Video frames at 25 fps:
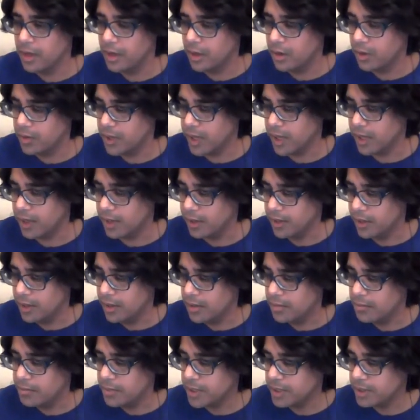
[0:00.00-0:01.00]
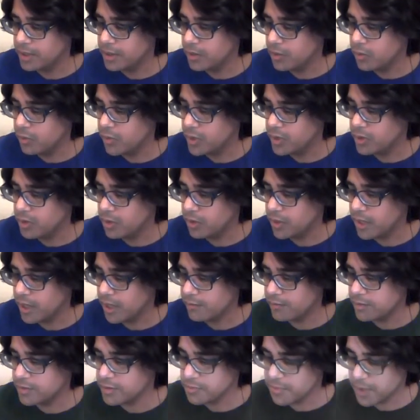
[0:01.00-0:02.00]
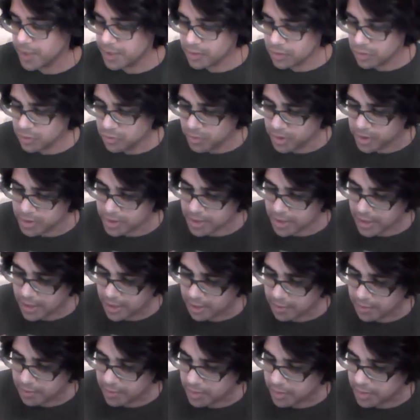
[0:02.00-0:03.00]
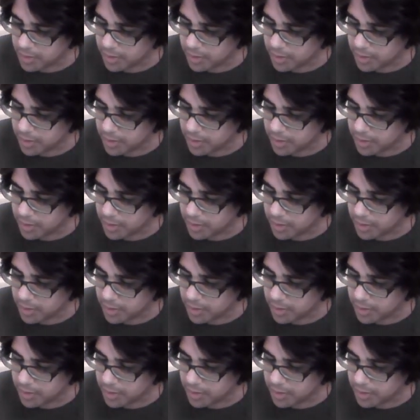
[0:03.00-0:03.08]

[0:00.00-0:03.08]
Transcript: Okay, but we don't have to spend too much time